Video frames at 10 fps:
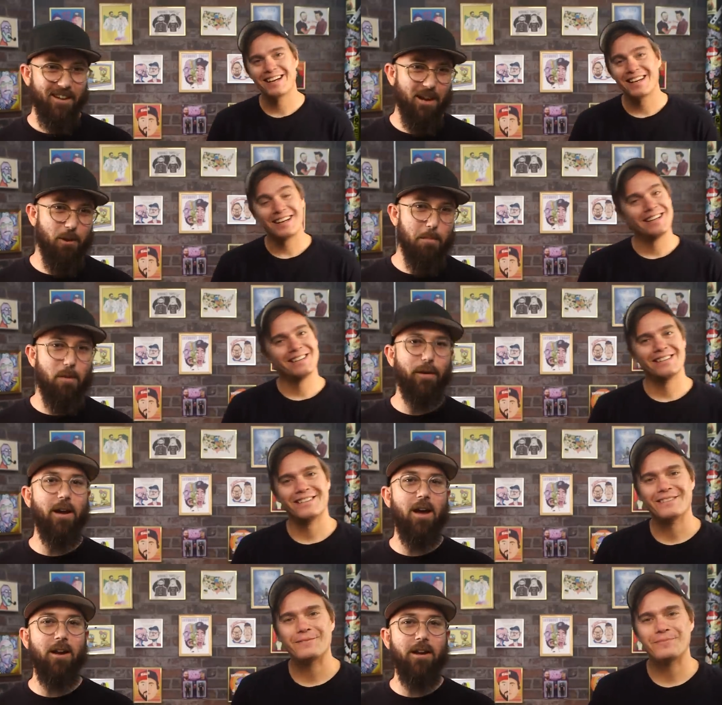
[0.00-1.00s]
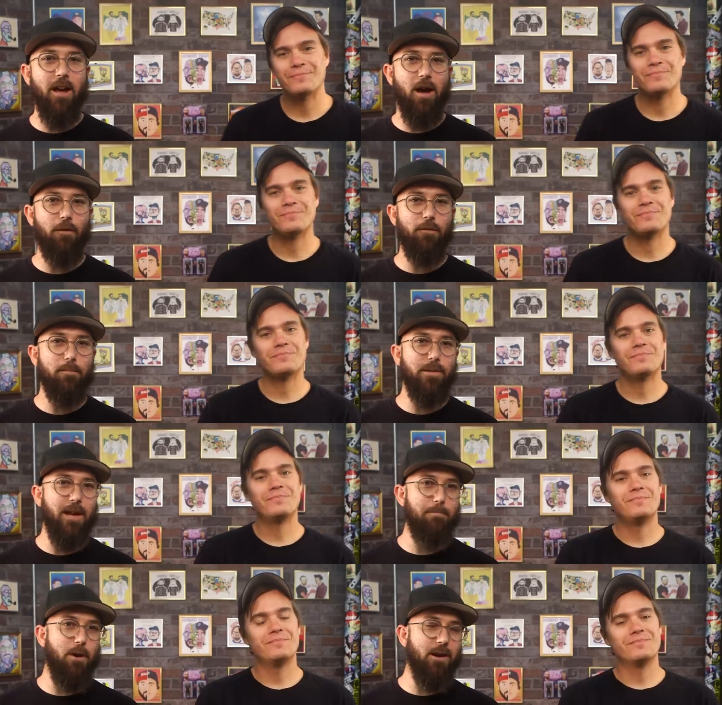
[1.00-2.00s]
Speaker 1: Anyway, moving on now from
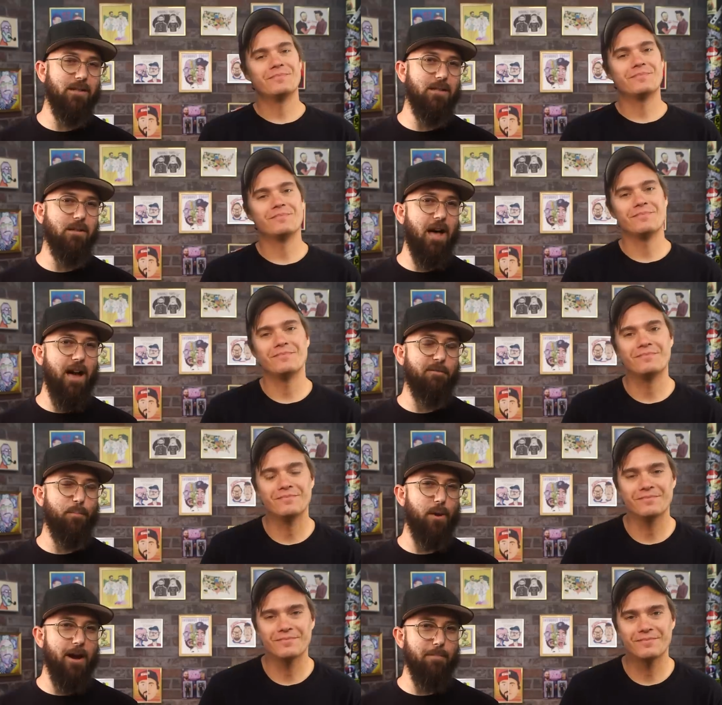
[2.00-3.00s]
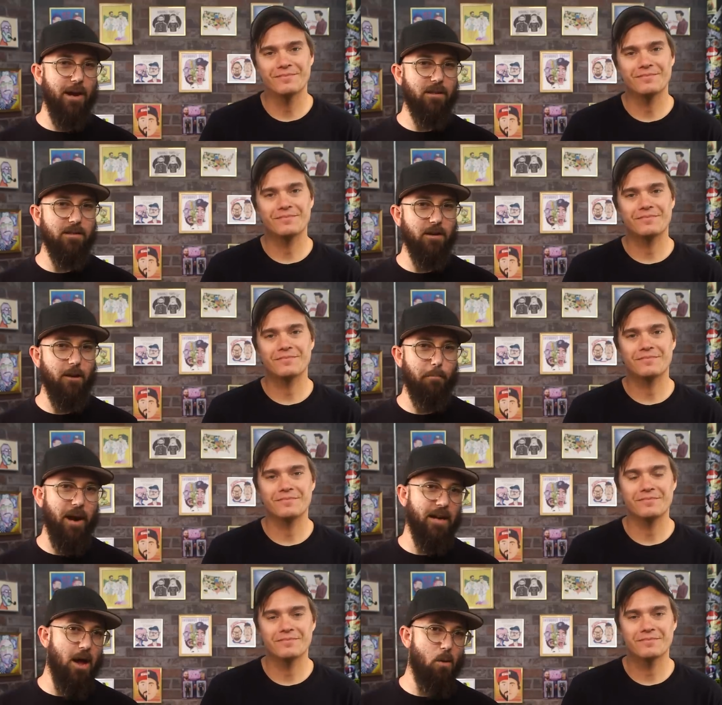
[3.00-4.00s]
dead bugs to live primates. Uh,
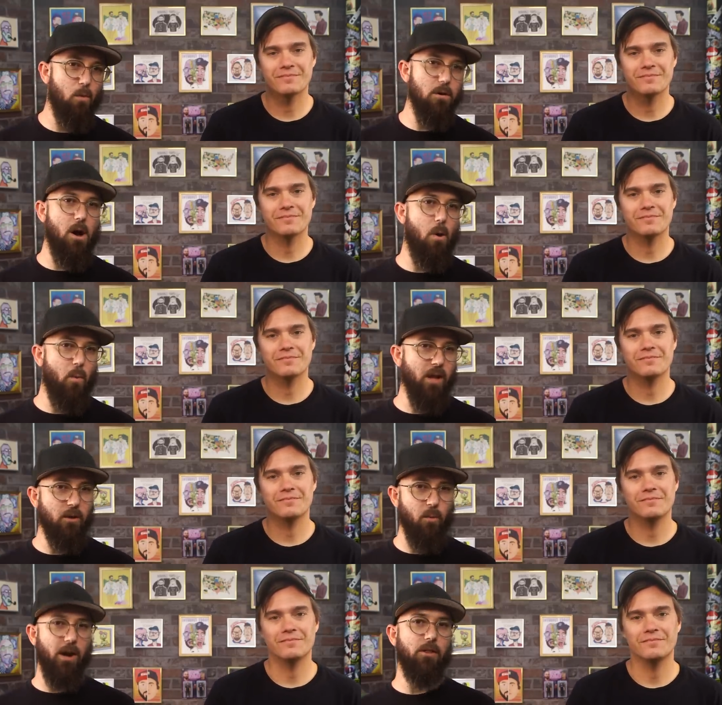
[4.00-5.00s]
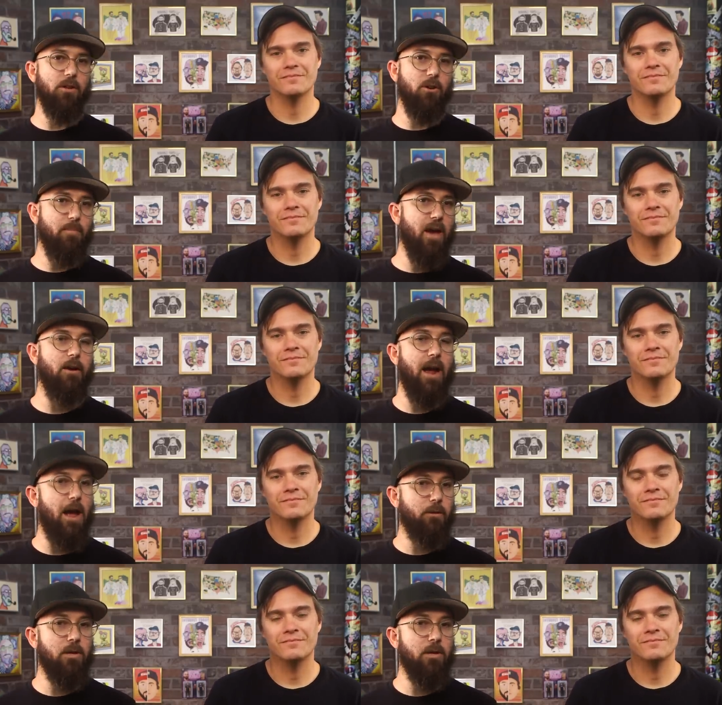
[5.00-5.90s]
by now, we're all well aware that no matter how